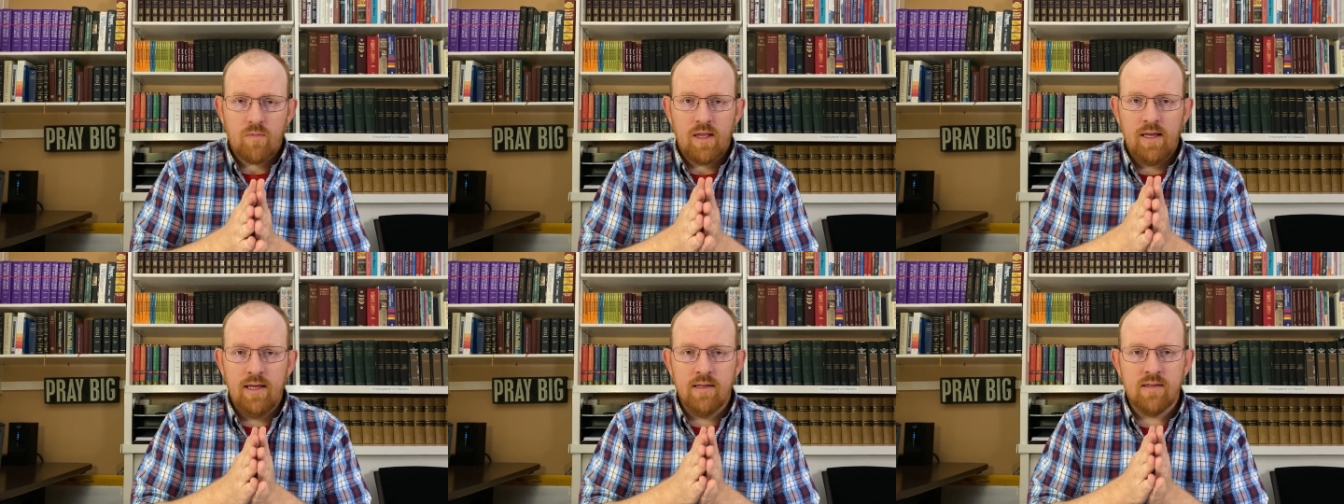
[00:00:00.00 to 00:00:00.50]

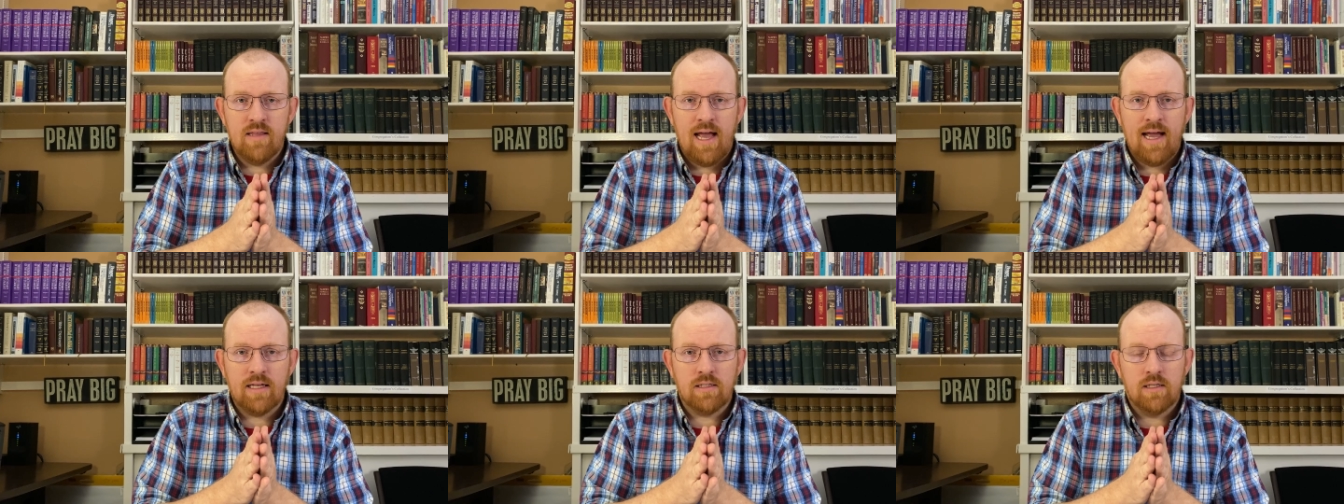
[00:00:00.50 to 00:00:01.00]
is
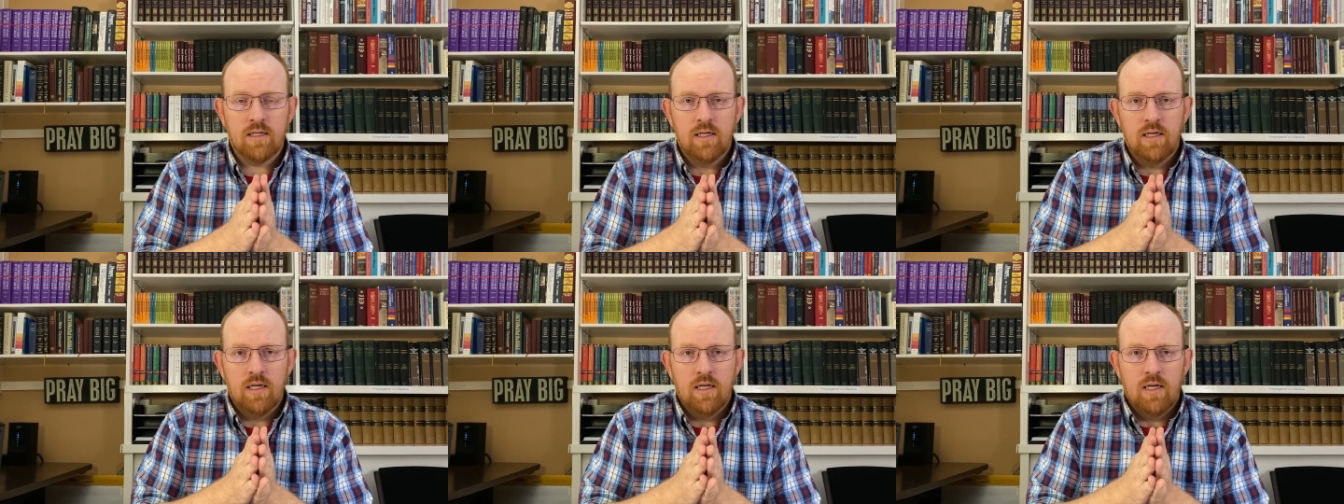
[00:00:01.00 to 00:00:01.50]
that
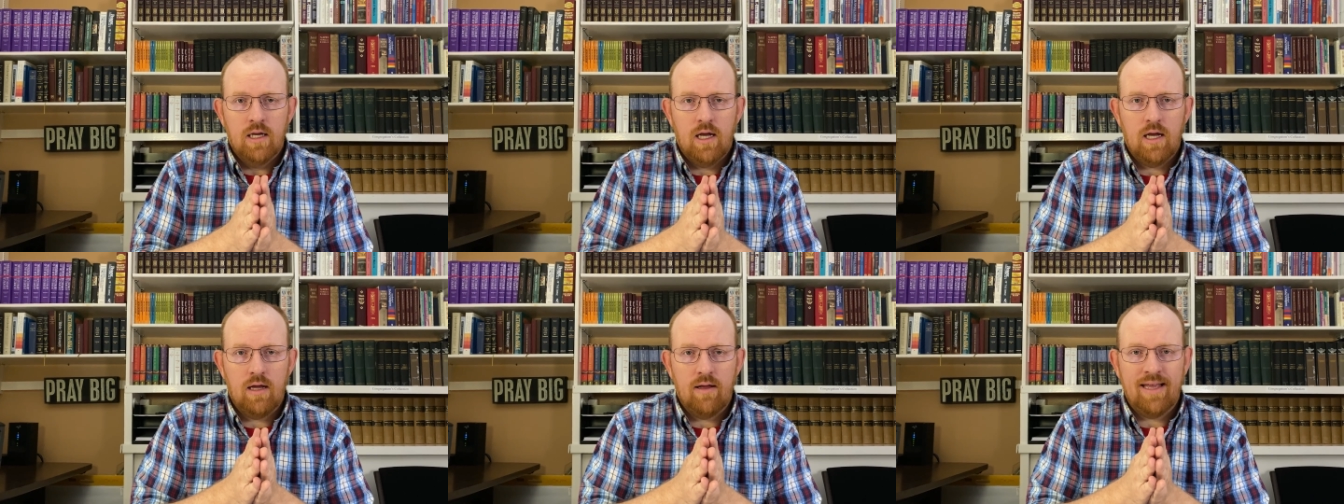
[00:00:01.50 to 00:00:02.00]

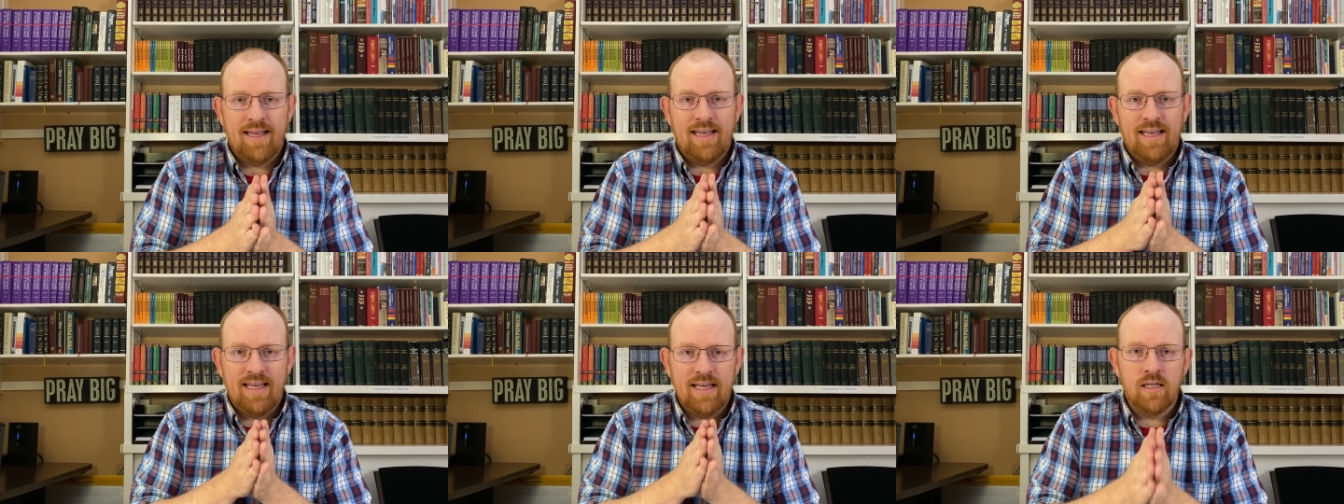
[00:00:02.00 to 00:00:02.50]
uh,
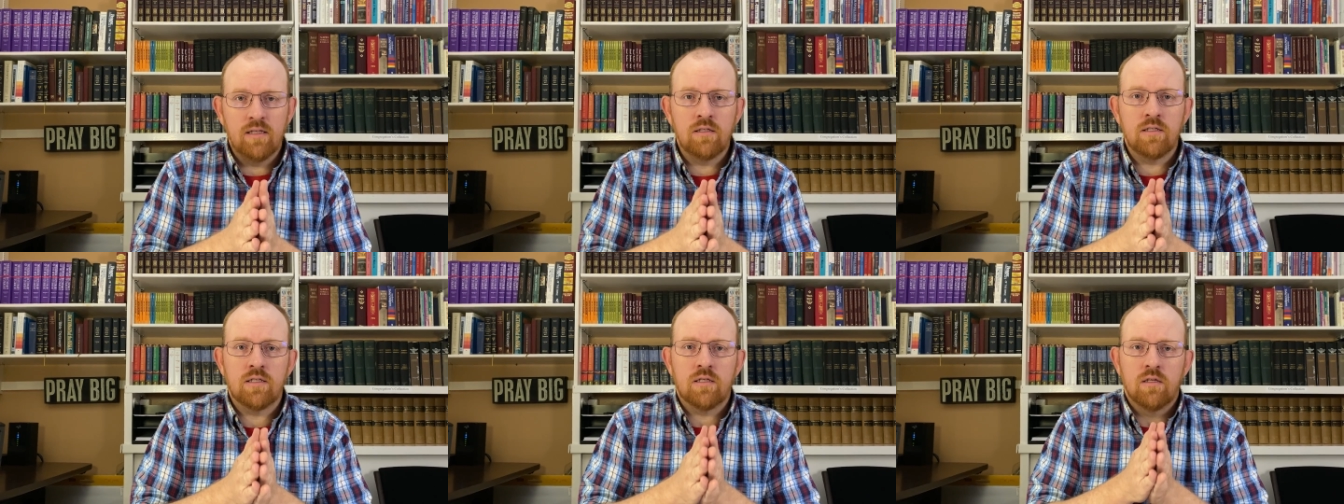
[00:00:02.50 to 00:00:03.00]

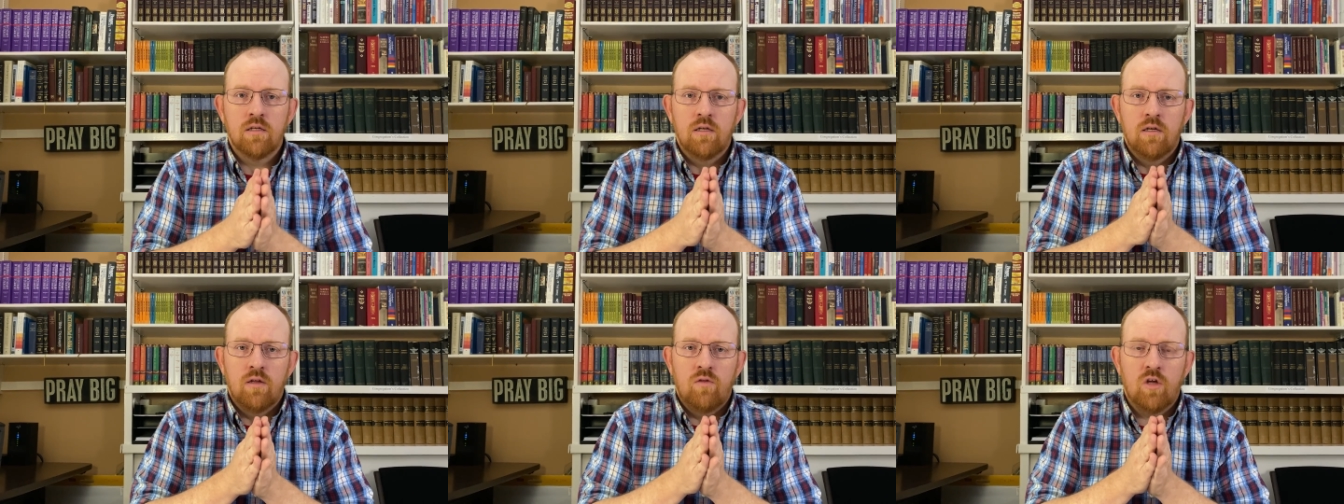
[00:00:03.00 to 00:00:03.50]
is
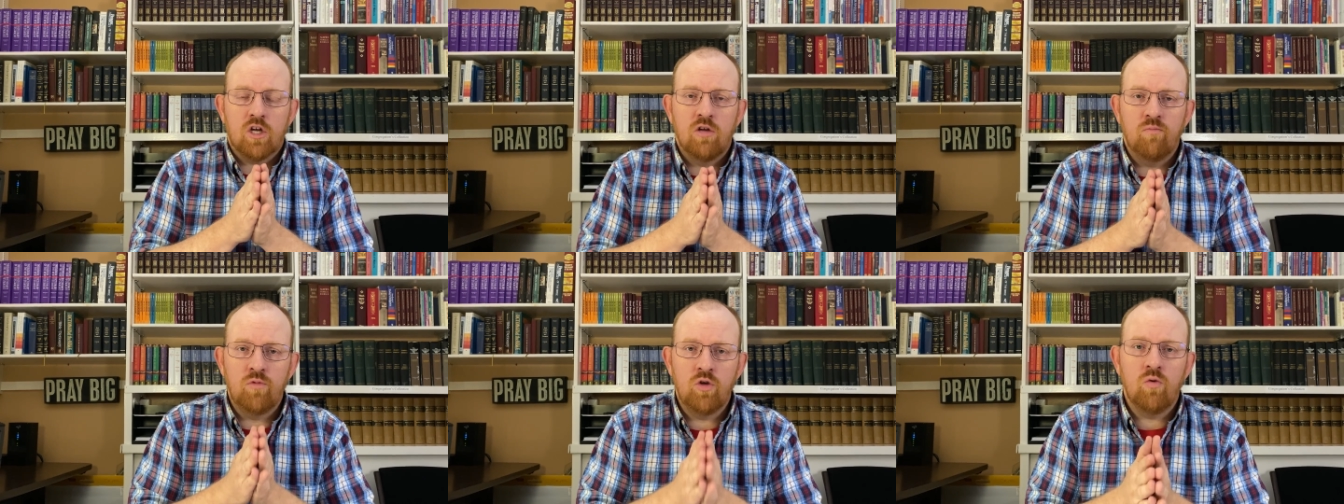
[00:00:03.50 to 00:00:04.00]
the
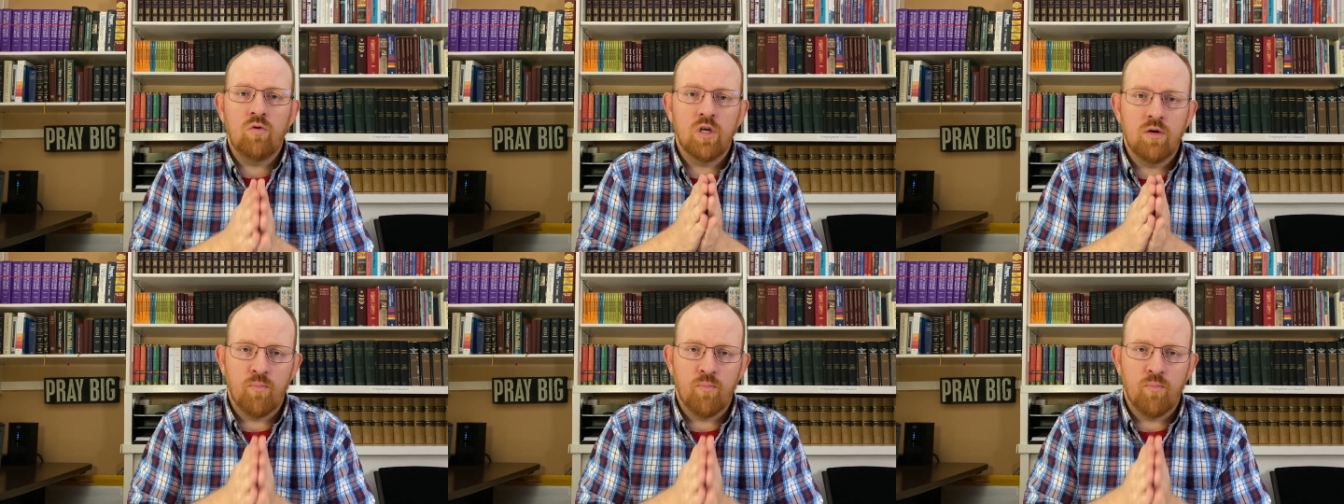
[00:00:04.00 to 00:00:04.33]
communion